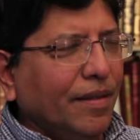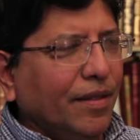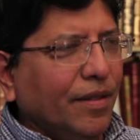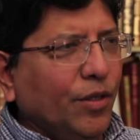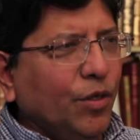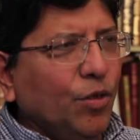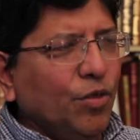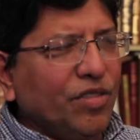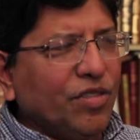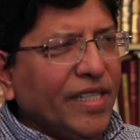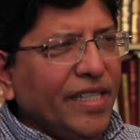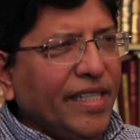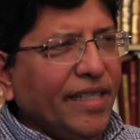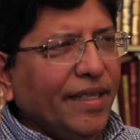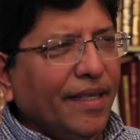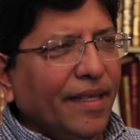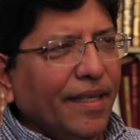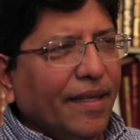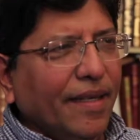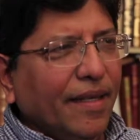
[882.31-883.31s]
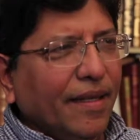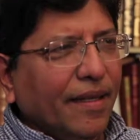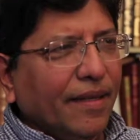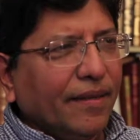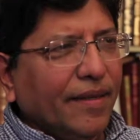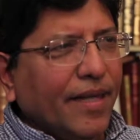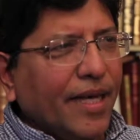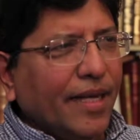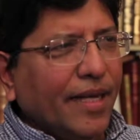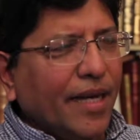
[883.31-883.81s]
Do you see
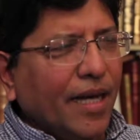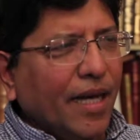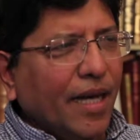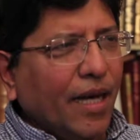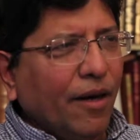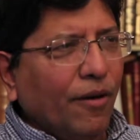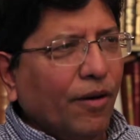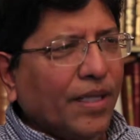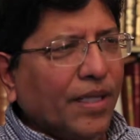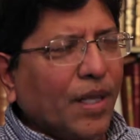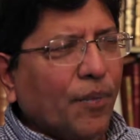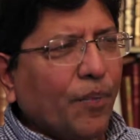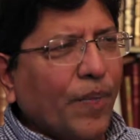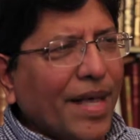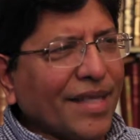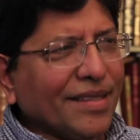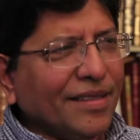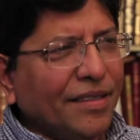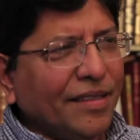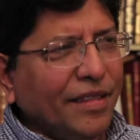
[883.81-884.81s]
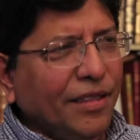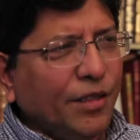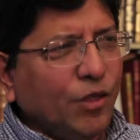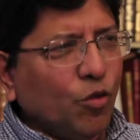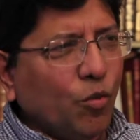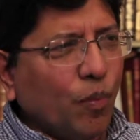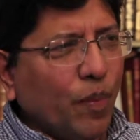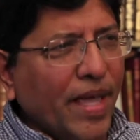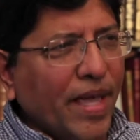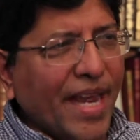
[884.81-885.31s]
that our capacity
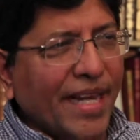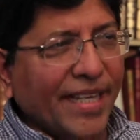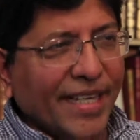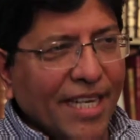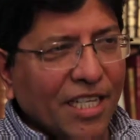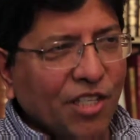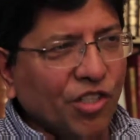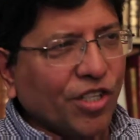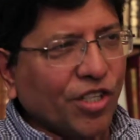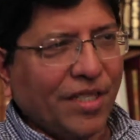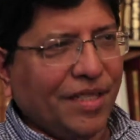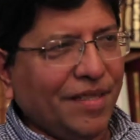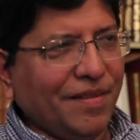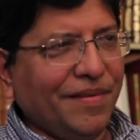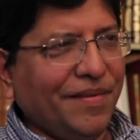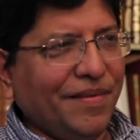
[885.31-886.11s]
to pay attention